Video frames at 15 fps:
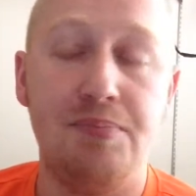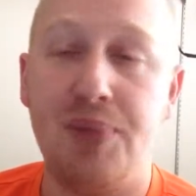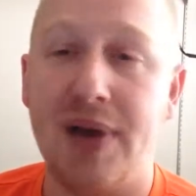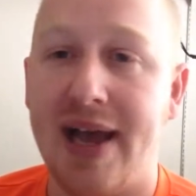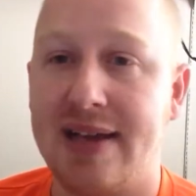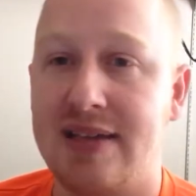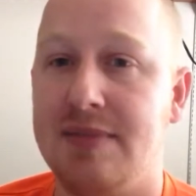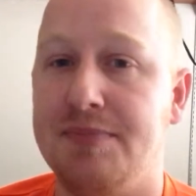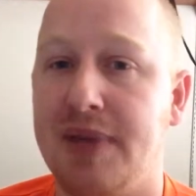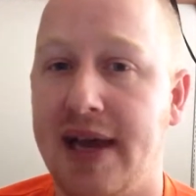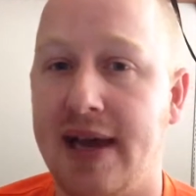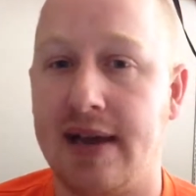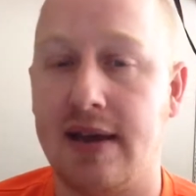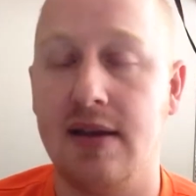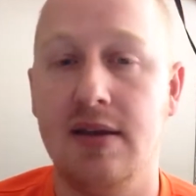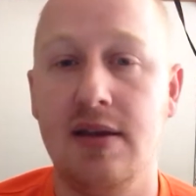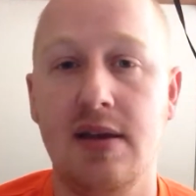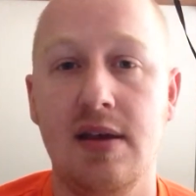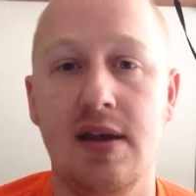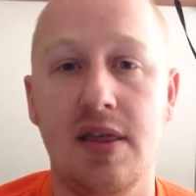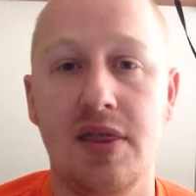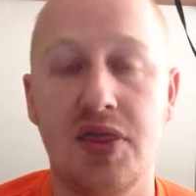Back-to-back
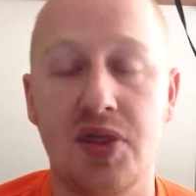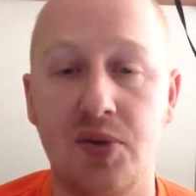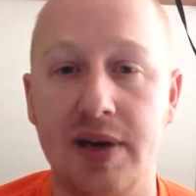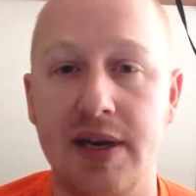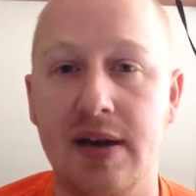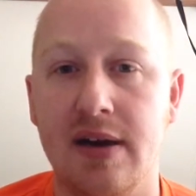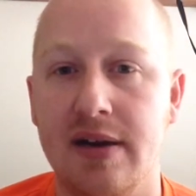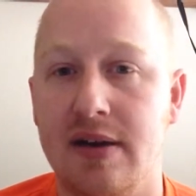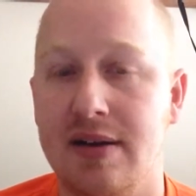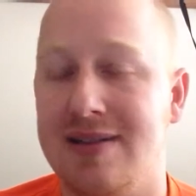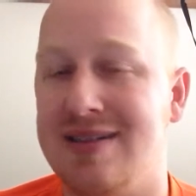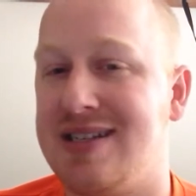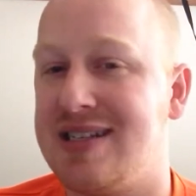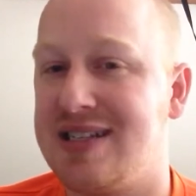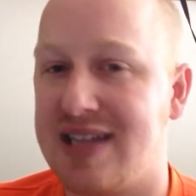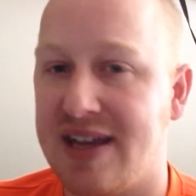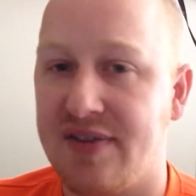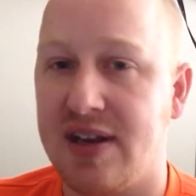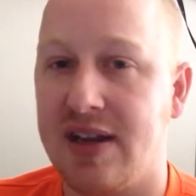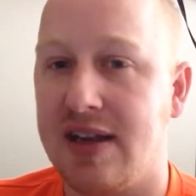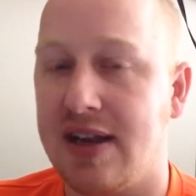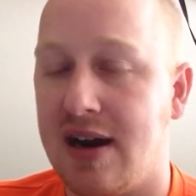
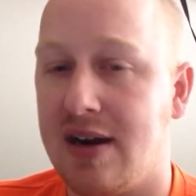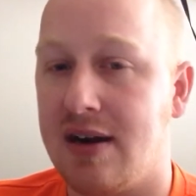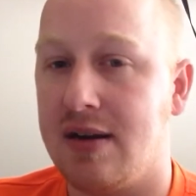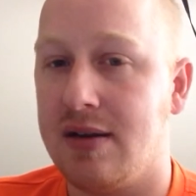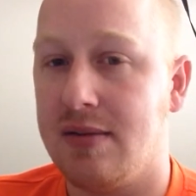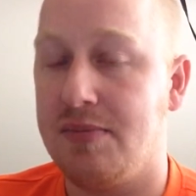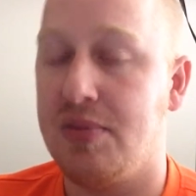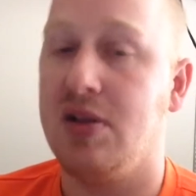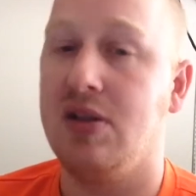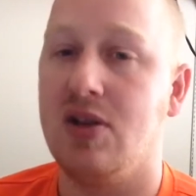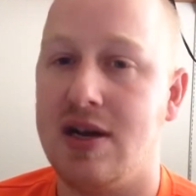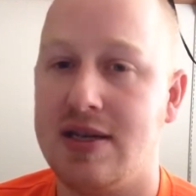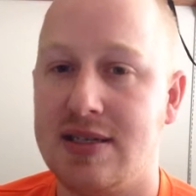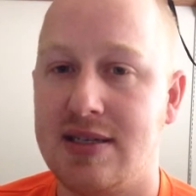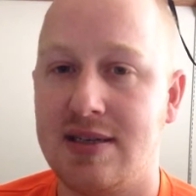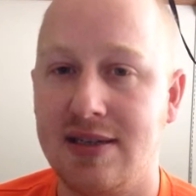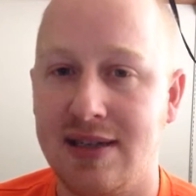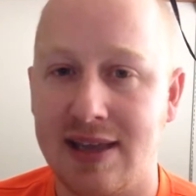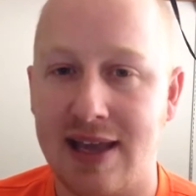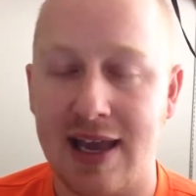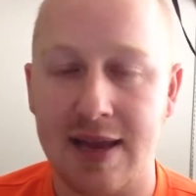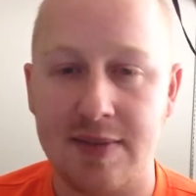370-yard plus
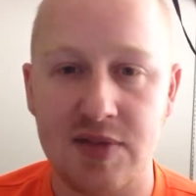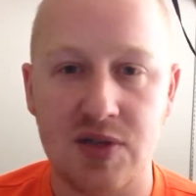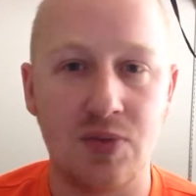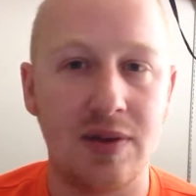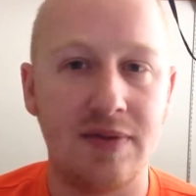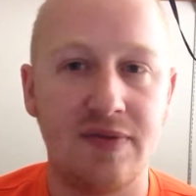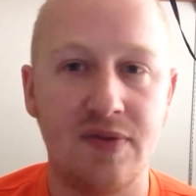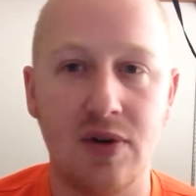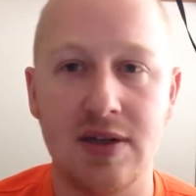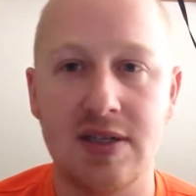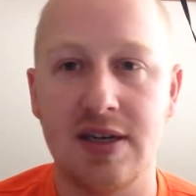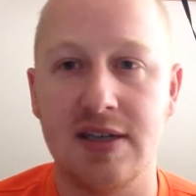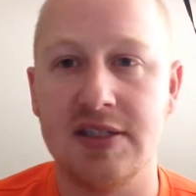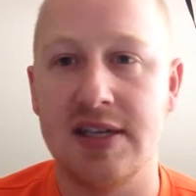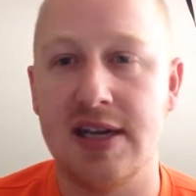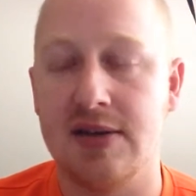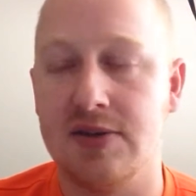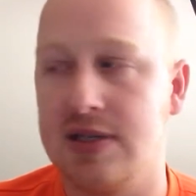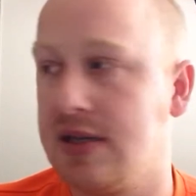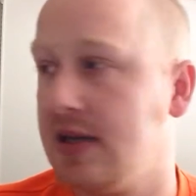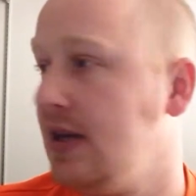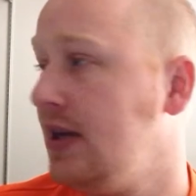games with 4
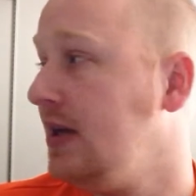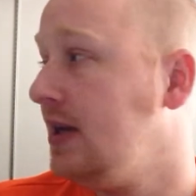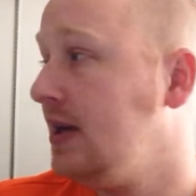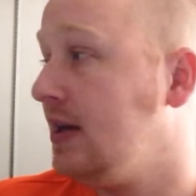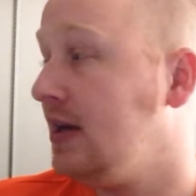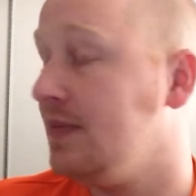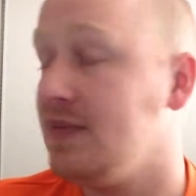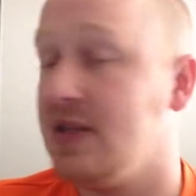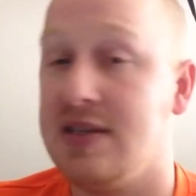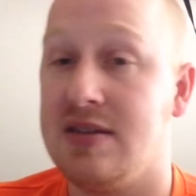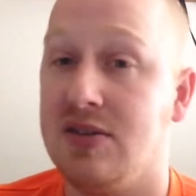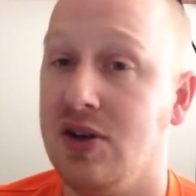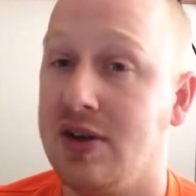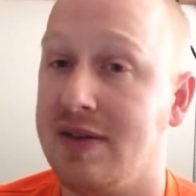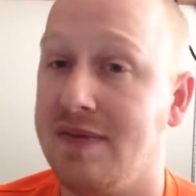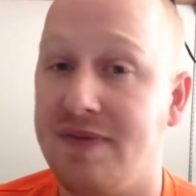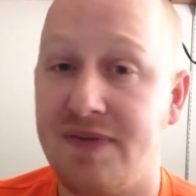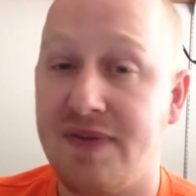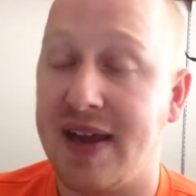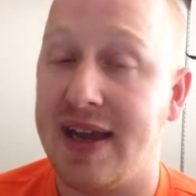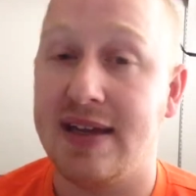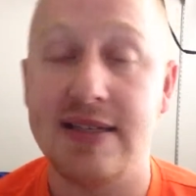touchdowns. He's looking
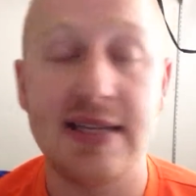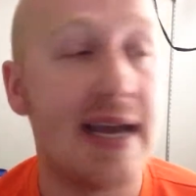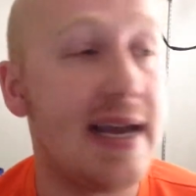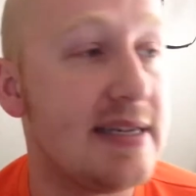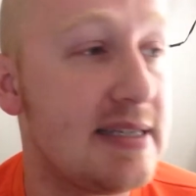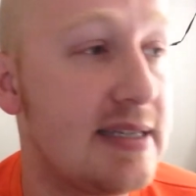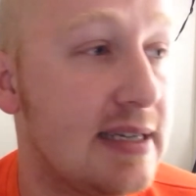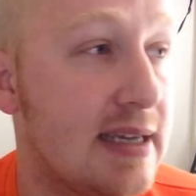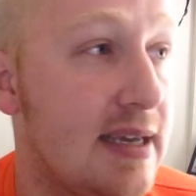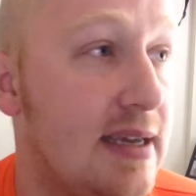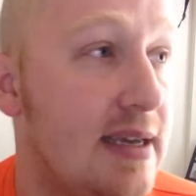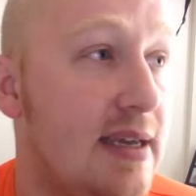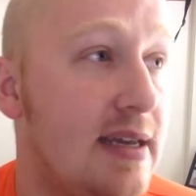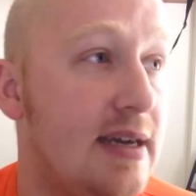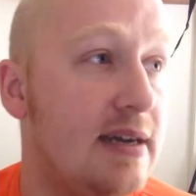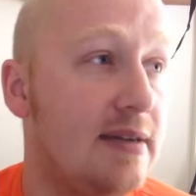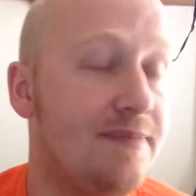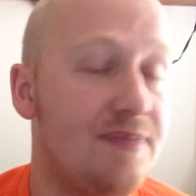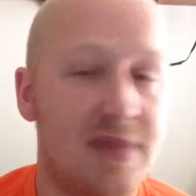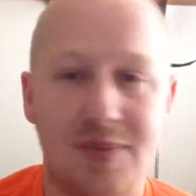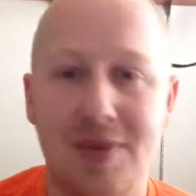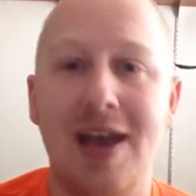fantastic. I'm
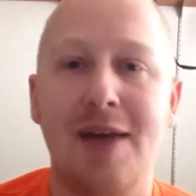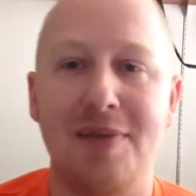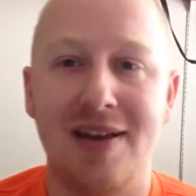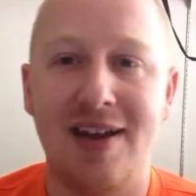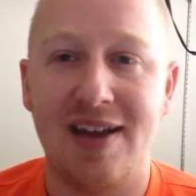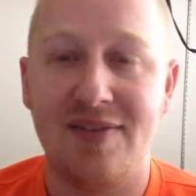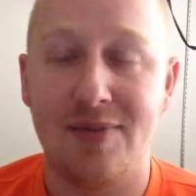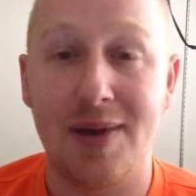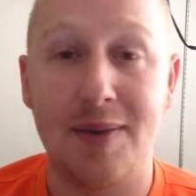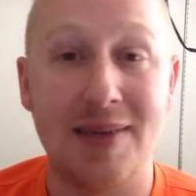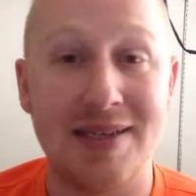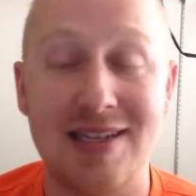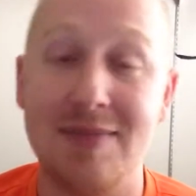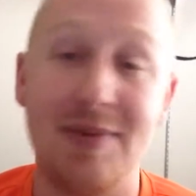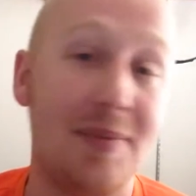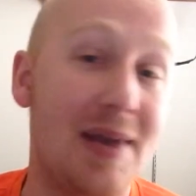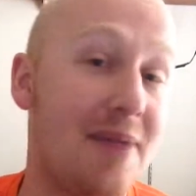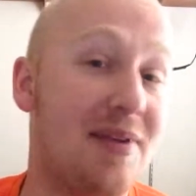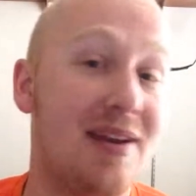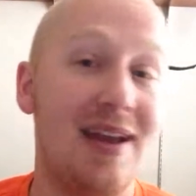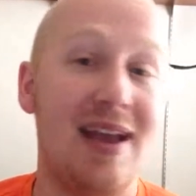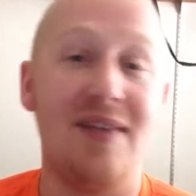happy to have him on my team. I'm
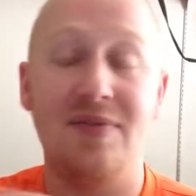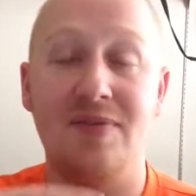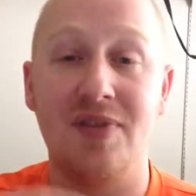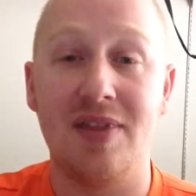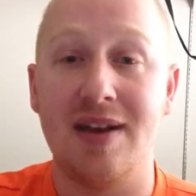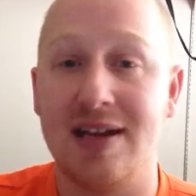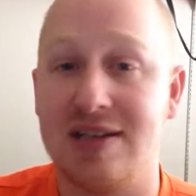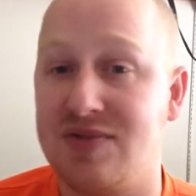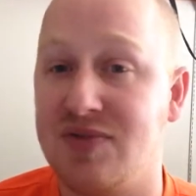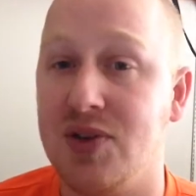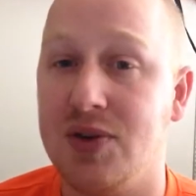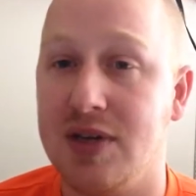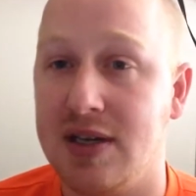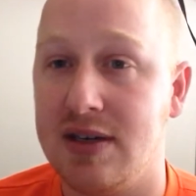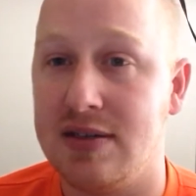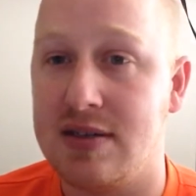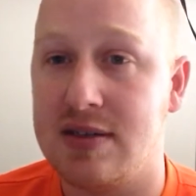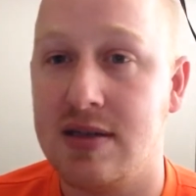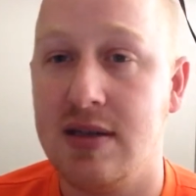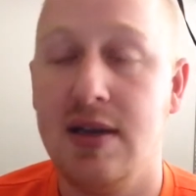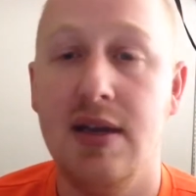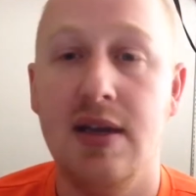happy to have him for the next few
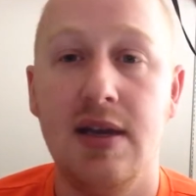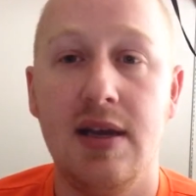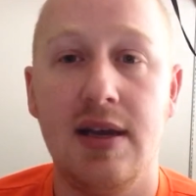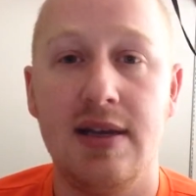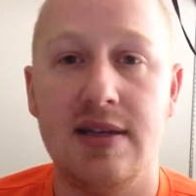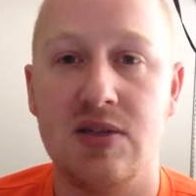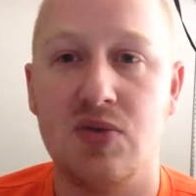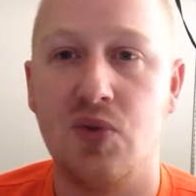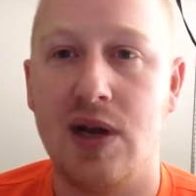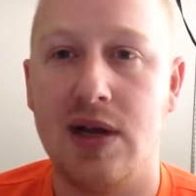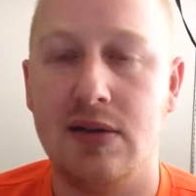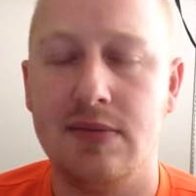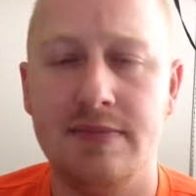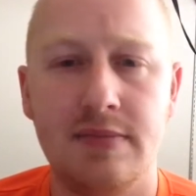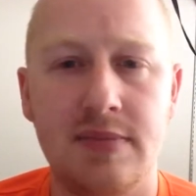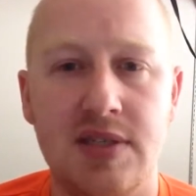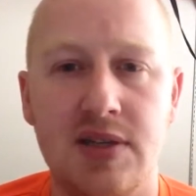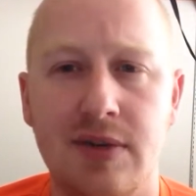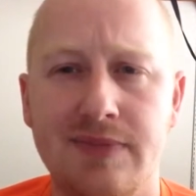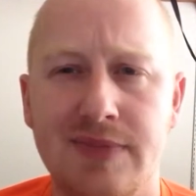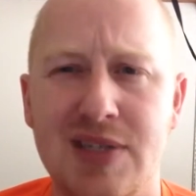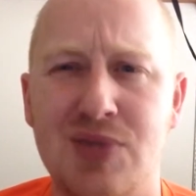years as well.
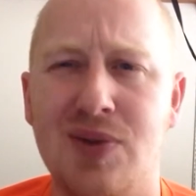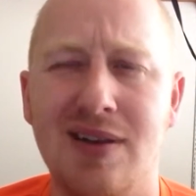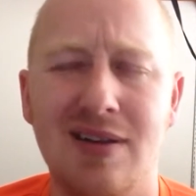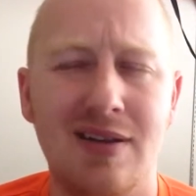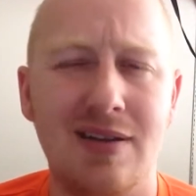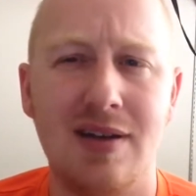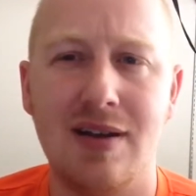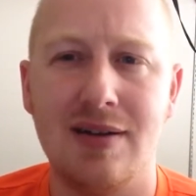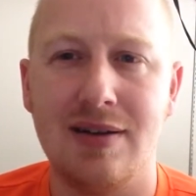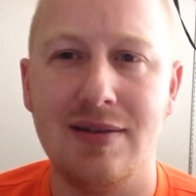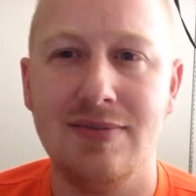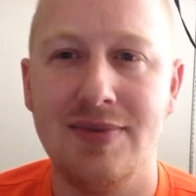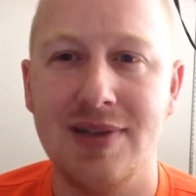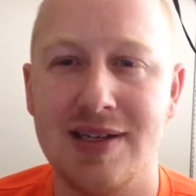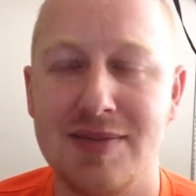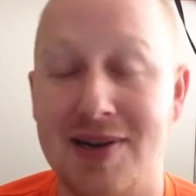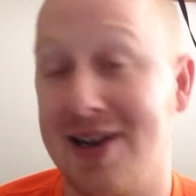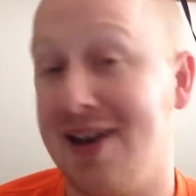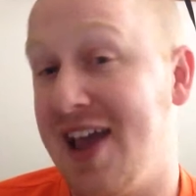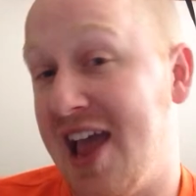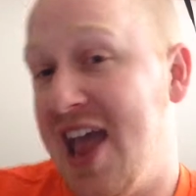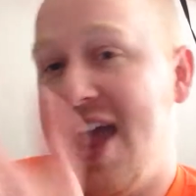So this went a little longer than expected.